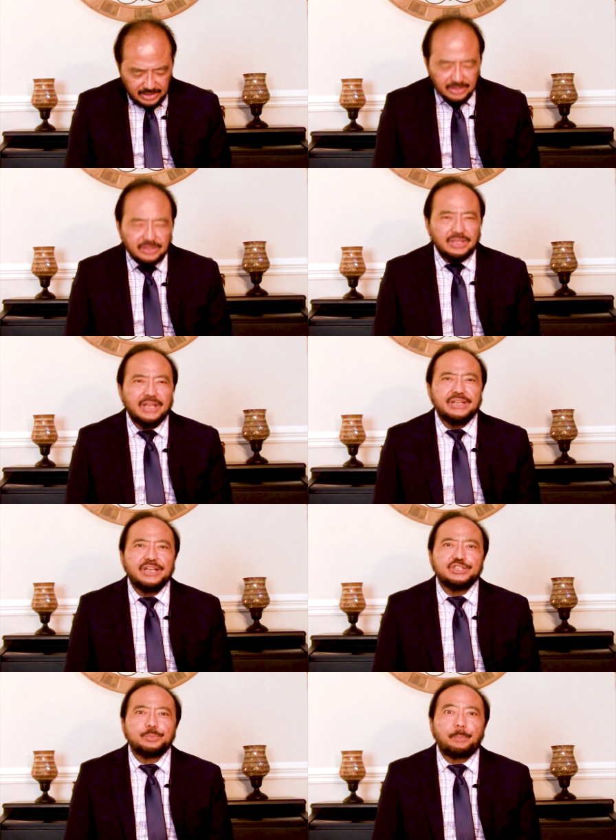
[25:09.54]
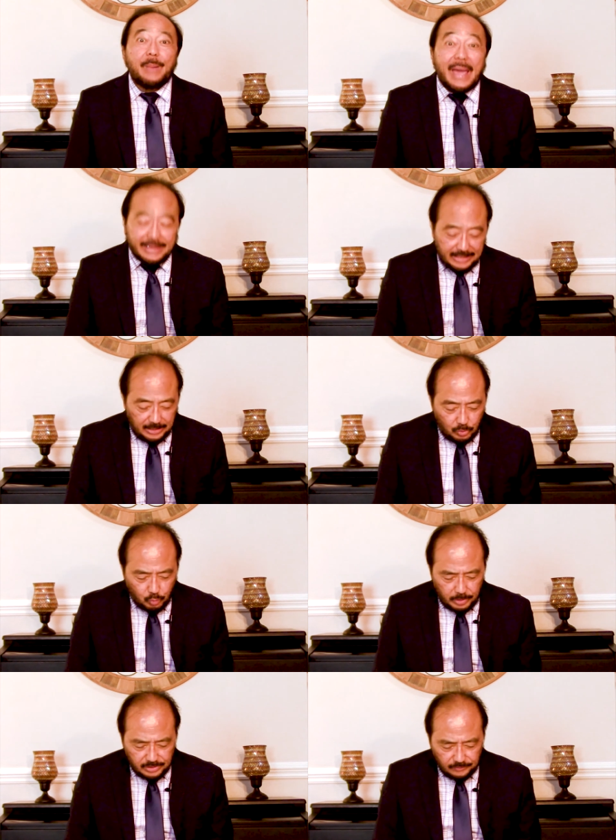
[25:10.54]
Then they spat into
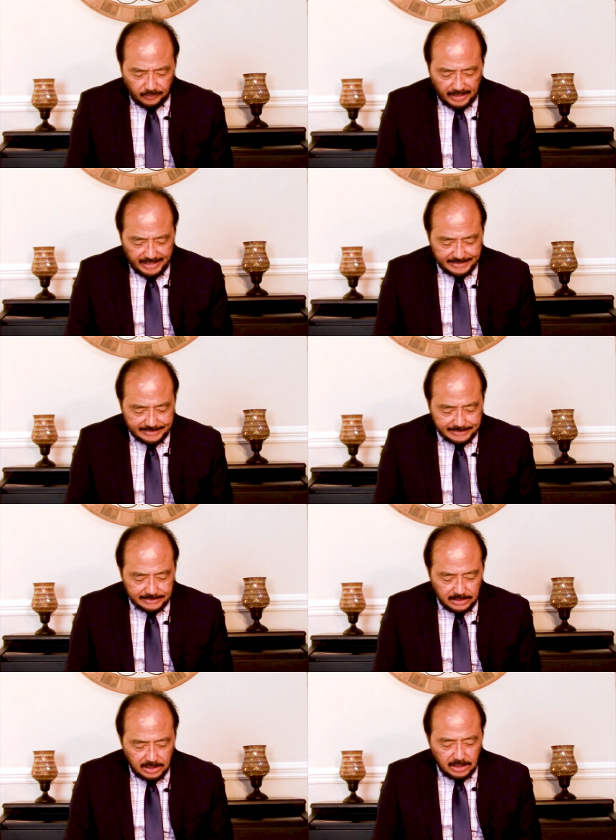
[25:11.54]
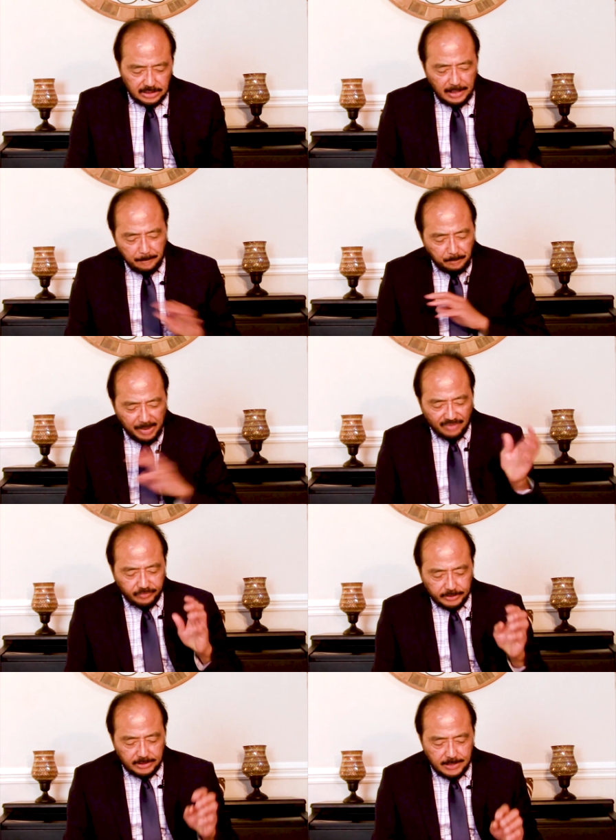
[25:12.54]
his face. They
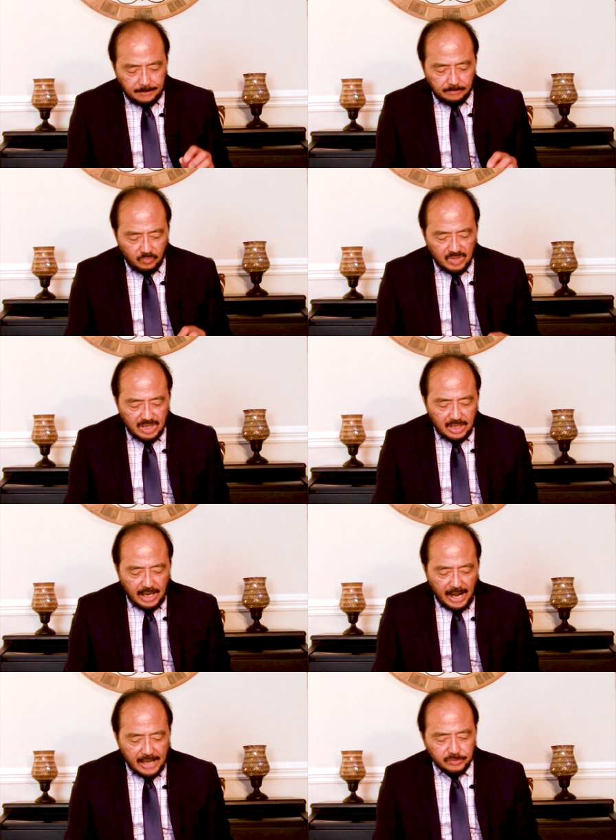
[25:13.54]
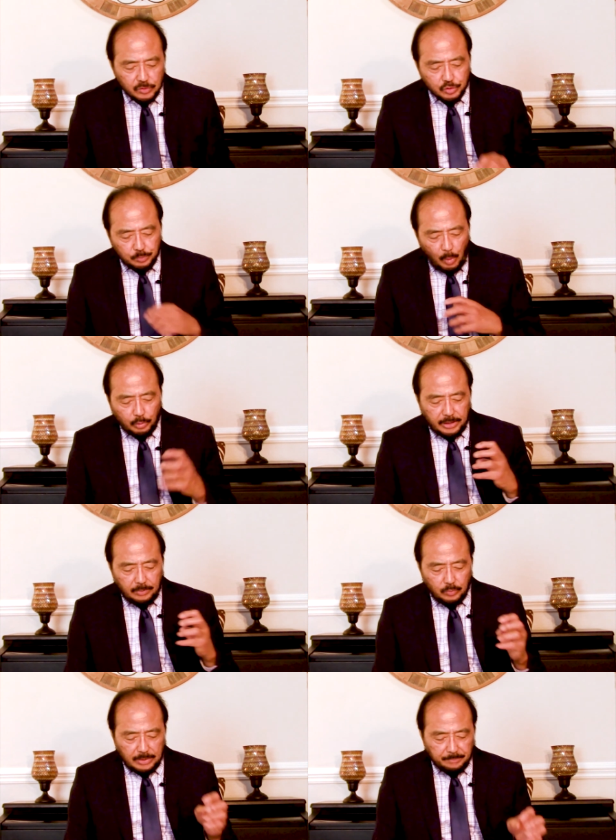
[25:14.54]
buffeted him. Others smote
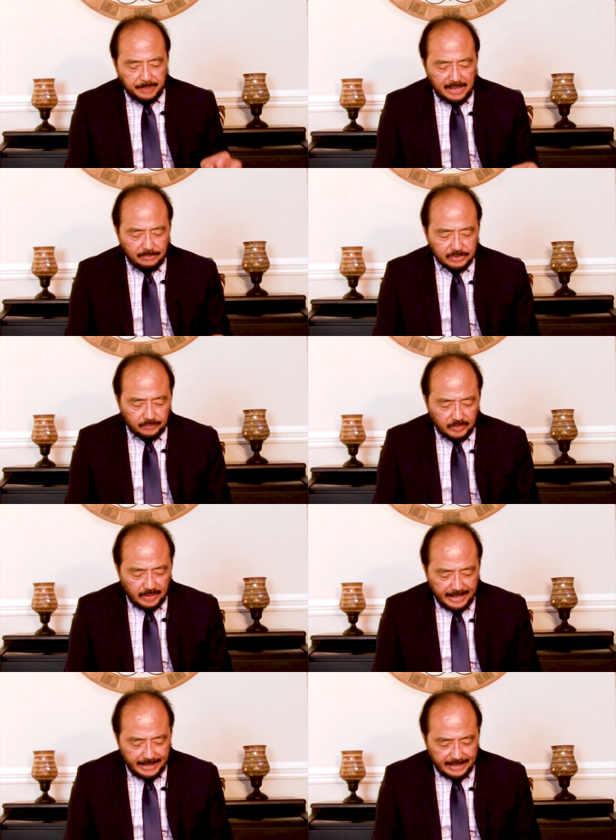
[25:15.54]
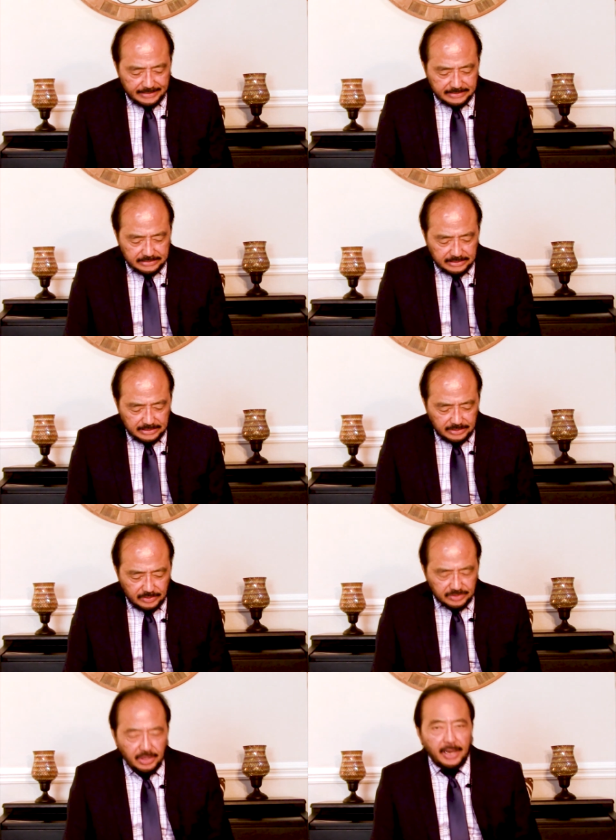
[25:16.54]
him with the palms of their hands,
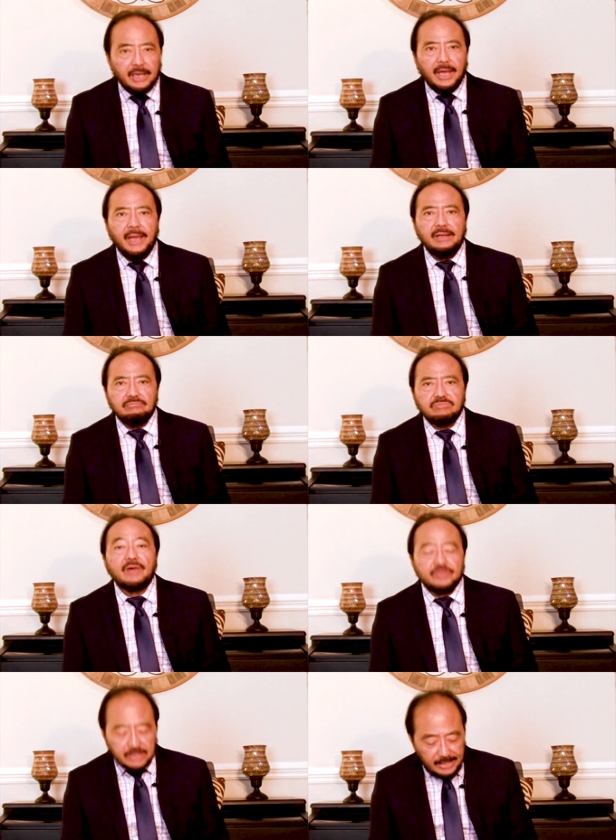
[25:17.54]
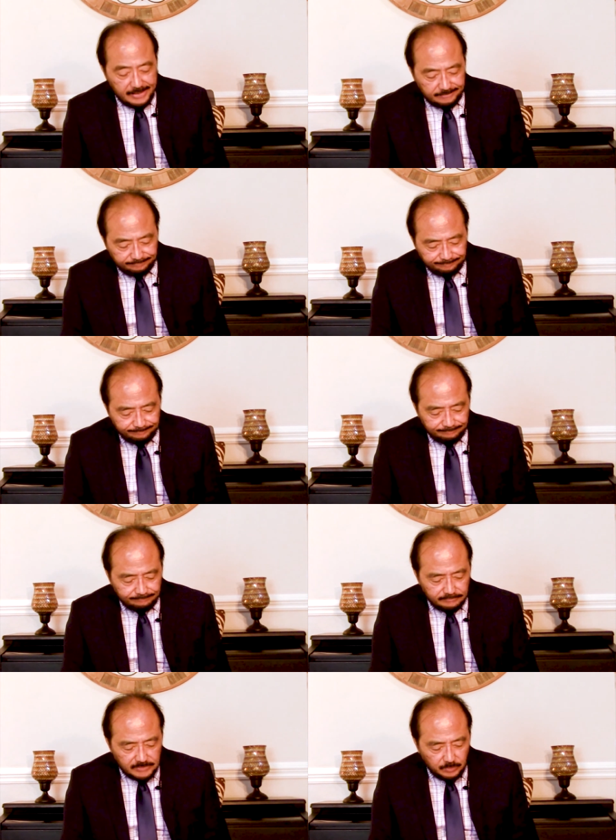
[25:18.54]
saying, Hey, prophesy,
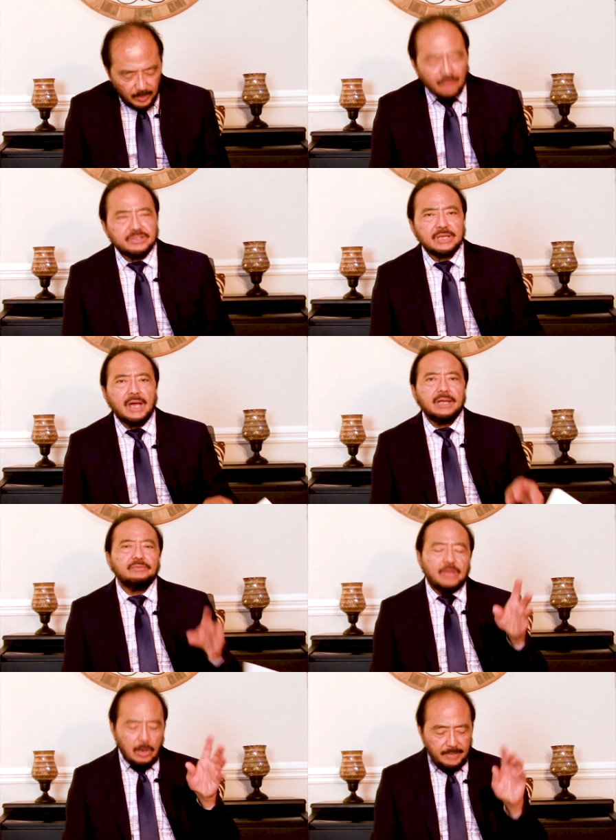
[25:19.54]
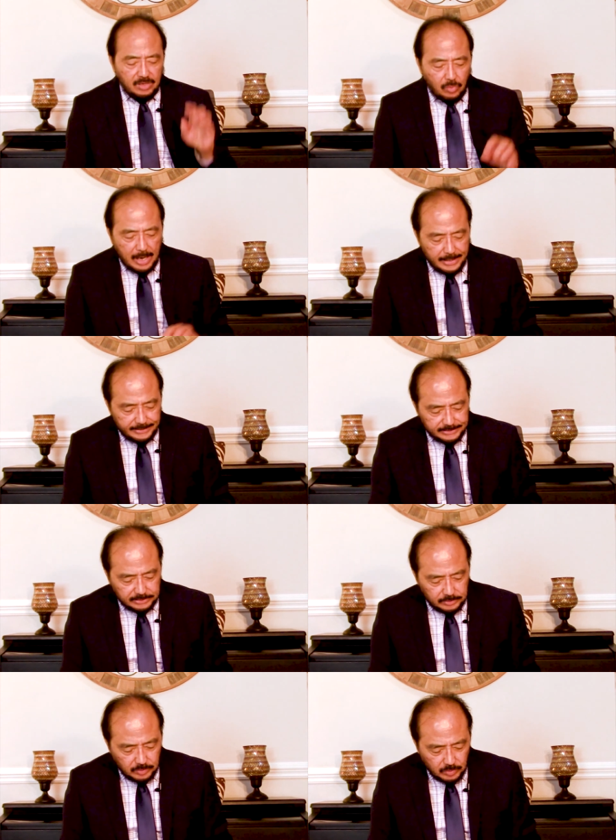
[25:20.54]
prophesy if thou be Christ.
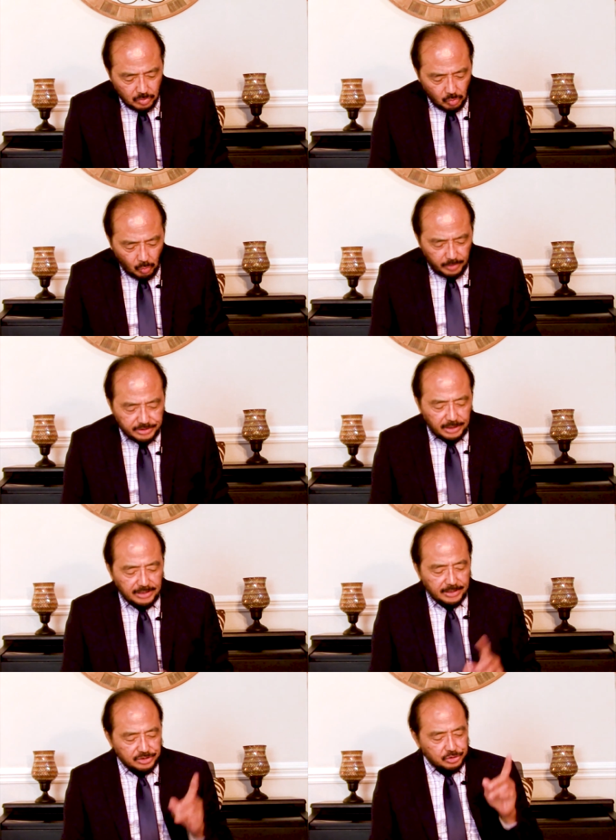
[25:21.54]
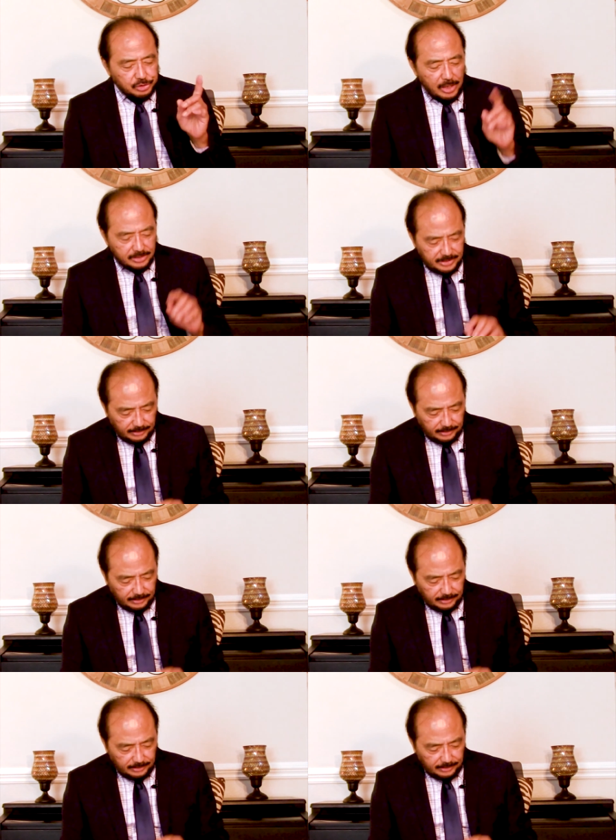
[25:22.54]
Who is he that struck thee?